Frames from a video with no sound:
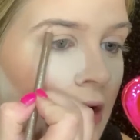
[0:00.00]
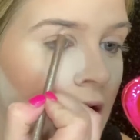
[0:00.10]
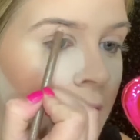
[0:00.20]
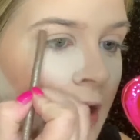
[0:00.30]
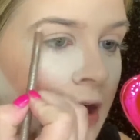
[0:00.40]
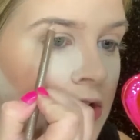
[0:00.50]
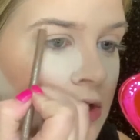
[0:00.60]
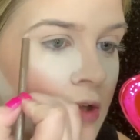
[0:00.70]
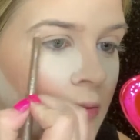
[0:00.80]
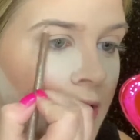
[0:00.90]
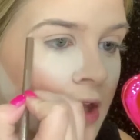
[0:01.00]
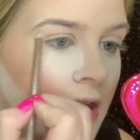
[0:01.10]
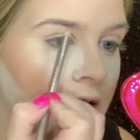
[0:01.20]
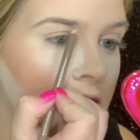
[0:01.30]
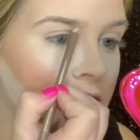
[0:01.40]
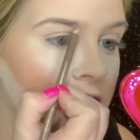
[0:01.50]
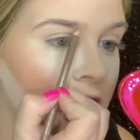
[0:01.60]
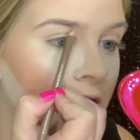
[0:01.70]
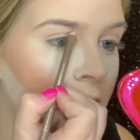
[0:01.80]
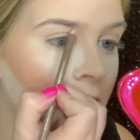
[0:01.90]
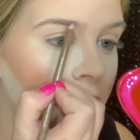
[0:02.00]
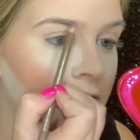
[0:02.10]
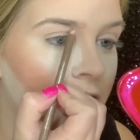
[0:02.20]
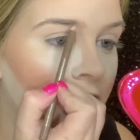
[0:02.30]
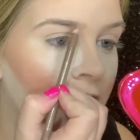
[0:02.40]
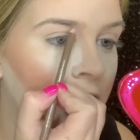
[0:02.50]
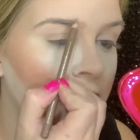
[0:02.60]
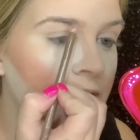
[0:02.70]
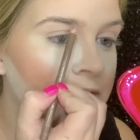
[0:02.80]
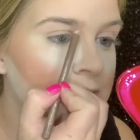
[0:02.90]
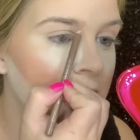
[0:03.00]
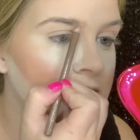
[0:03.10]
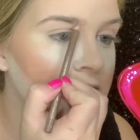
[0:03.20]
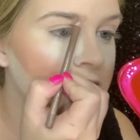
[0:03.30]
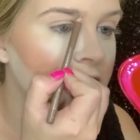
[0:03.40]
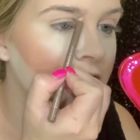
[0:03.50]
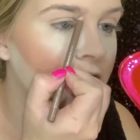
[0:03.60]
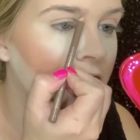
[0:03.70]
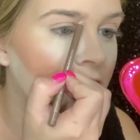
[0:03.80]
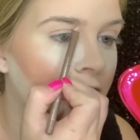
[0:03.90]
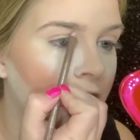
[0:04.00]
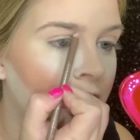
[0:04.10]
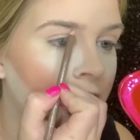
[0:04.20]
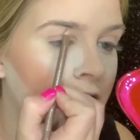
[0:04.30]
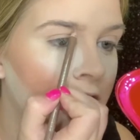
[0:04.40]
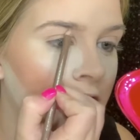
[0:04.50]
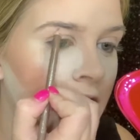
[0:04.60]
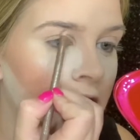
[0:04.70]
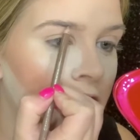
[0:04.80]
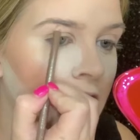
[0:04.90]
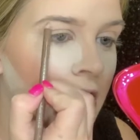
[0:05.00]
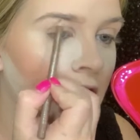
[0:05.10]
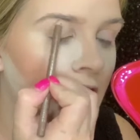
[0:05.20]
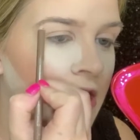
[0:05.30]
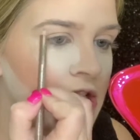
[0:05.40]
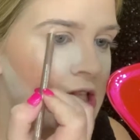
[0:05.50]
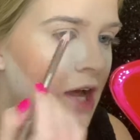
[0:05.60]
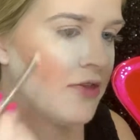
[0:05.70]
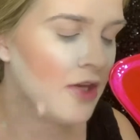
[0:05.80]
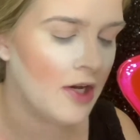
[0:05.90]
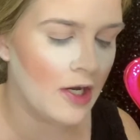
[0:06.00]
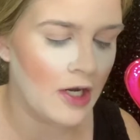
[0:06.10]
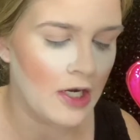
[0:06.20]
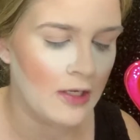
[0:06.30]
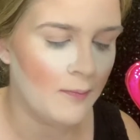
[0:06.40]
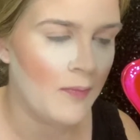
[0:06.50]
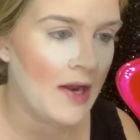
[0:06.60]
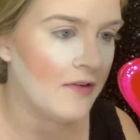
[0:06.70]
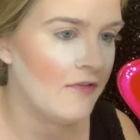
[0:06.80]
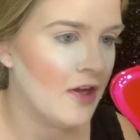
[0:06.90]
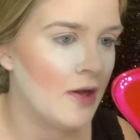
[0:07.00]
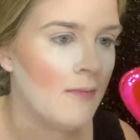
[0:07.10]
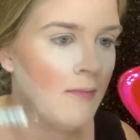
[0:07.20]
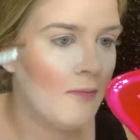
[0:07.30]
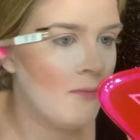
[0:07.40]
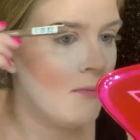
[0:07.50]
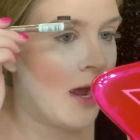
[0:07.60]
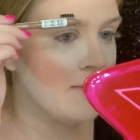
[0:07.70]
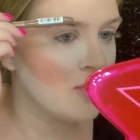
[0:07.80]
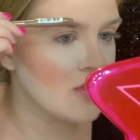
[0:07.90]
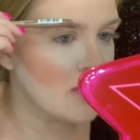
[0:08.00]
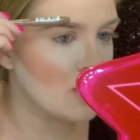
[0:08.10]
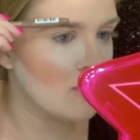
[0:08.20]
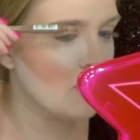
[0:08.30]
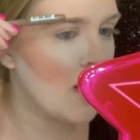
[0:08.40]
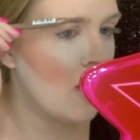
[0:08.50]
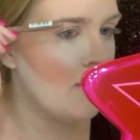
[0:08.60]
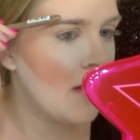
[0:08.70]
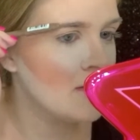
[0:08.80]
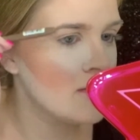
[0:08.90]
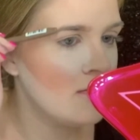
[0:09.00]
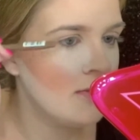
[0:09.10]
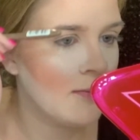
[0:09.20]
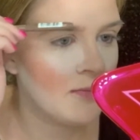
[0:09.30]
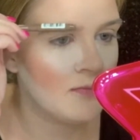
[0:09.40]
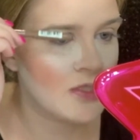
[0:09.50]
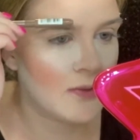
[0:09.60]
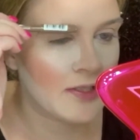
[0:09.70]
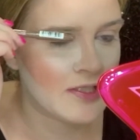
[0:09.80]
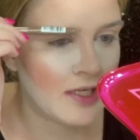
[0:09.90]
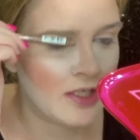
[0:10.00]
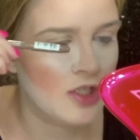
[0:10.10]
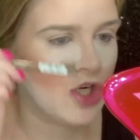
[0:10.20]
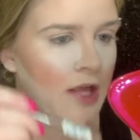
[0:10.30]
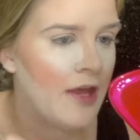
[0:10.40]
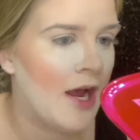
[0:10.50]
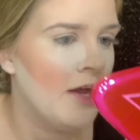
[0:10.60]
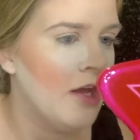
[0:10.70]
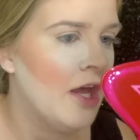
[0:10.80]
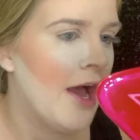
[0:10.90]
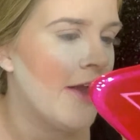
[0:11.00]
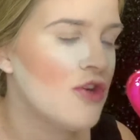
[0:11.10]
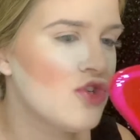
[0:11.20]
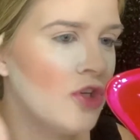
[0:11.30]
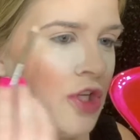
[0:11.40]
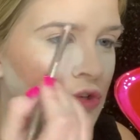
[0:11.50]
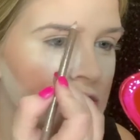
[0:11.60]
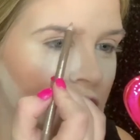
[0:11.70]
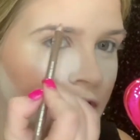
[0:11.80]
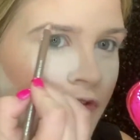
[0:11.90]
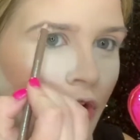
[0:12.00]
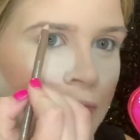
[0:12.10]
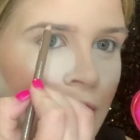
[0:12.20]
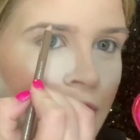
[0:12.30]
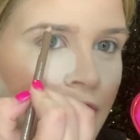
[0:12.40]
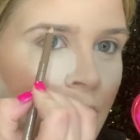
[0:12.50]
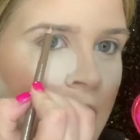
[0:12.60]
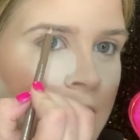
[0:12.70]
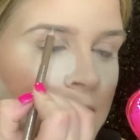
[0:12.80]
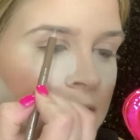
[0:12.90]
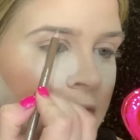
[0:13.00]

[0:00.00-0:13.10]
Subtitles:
I'm actually really liking this eyebrow pencil. I don't use pencils very often. I just got the Benefit My Precision Brow pencil, and I'm so excited to try that. I usually use their foolproof one.